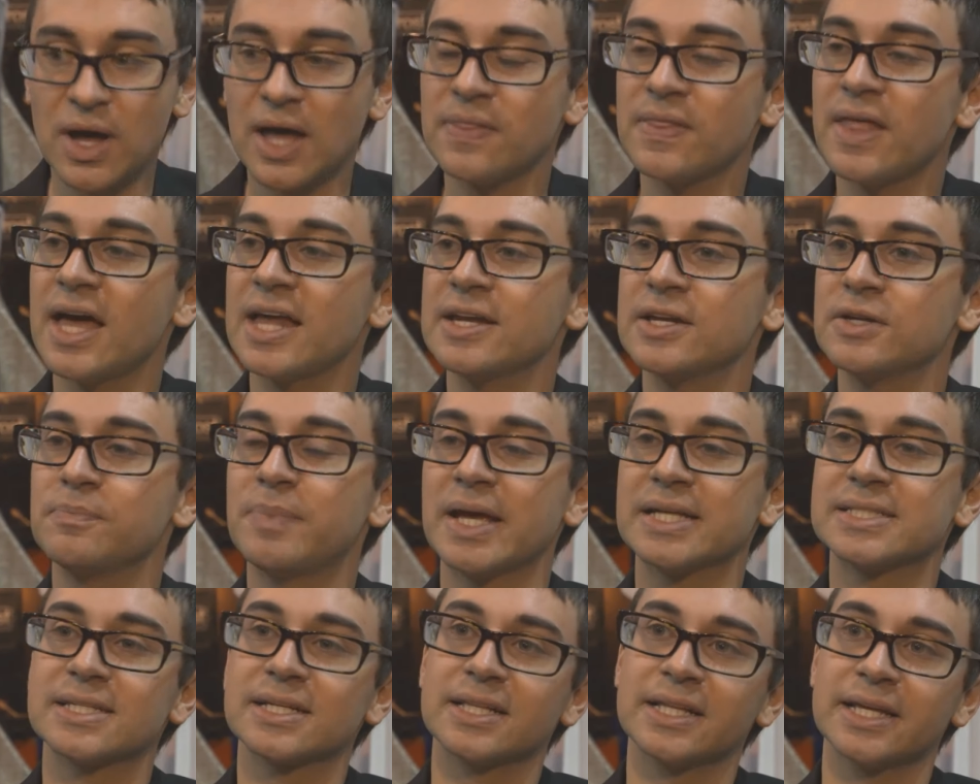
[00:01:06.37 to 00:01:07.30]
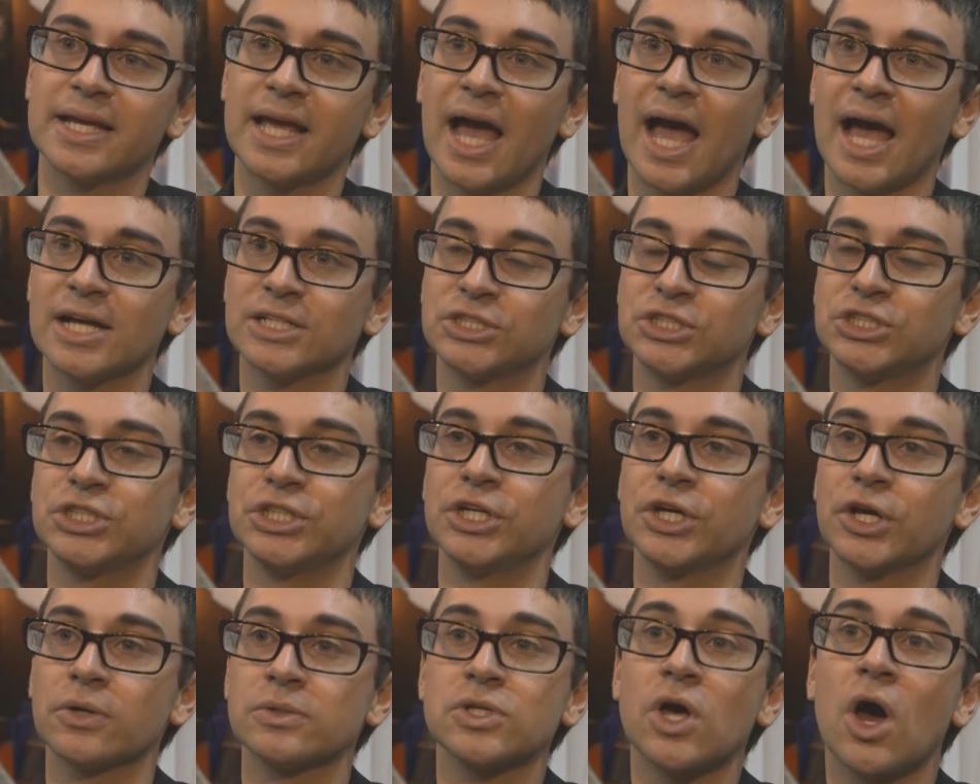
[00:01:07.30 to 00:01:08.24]
And then basically as she
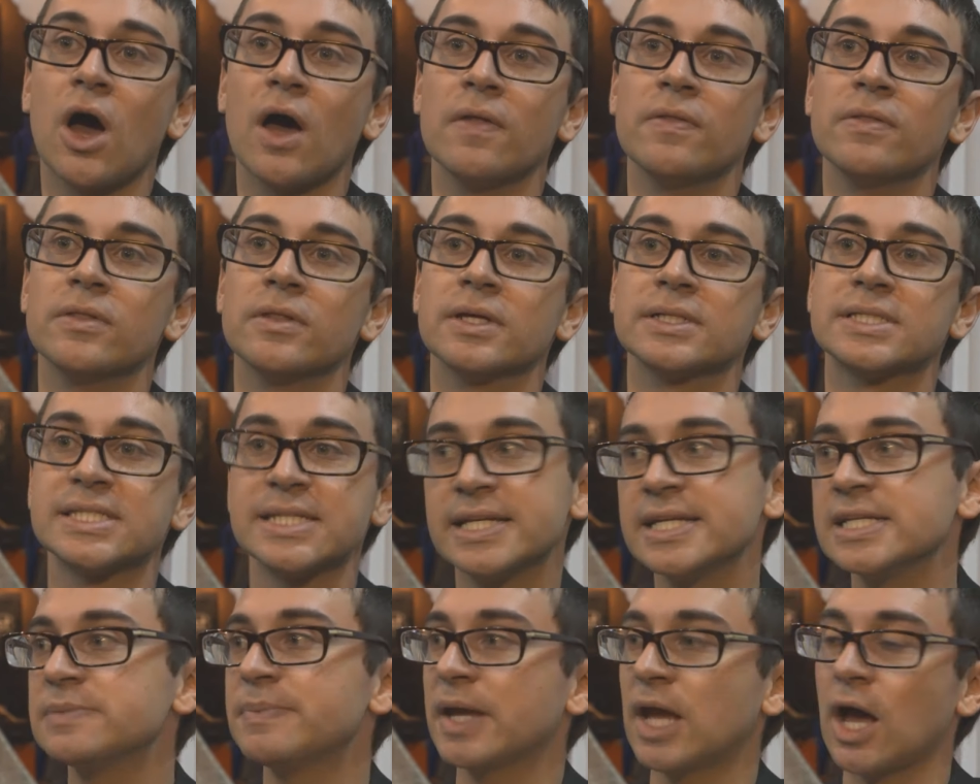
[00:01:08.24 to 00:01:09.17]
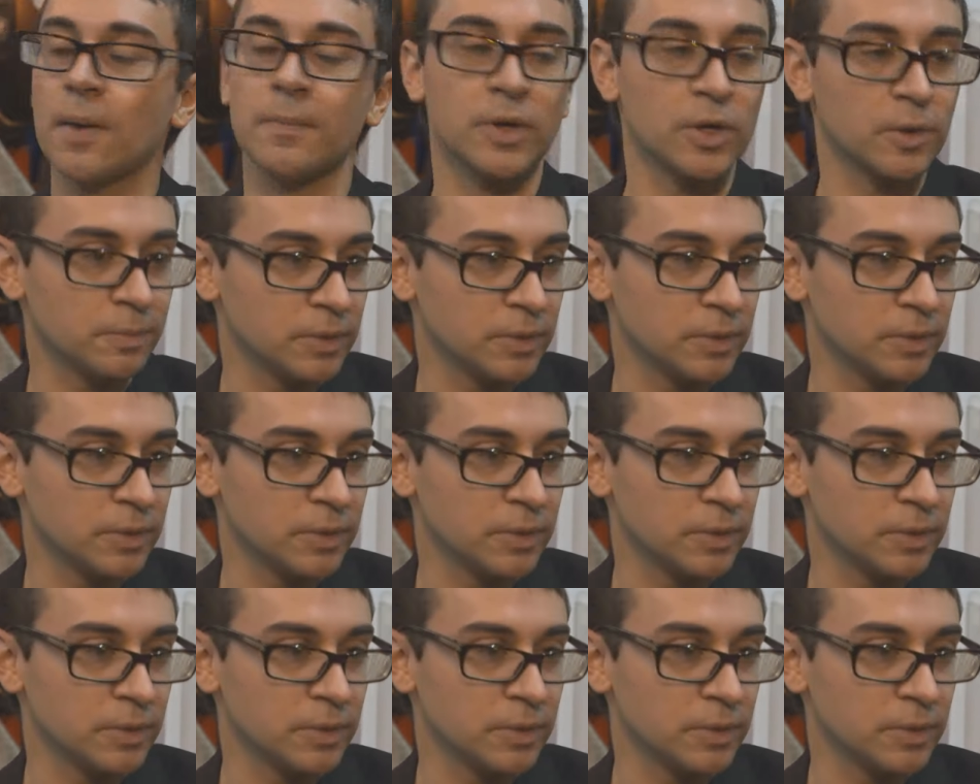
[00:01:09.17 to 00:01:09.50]
goes on, the cities become her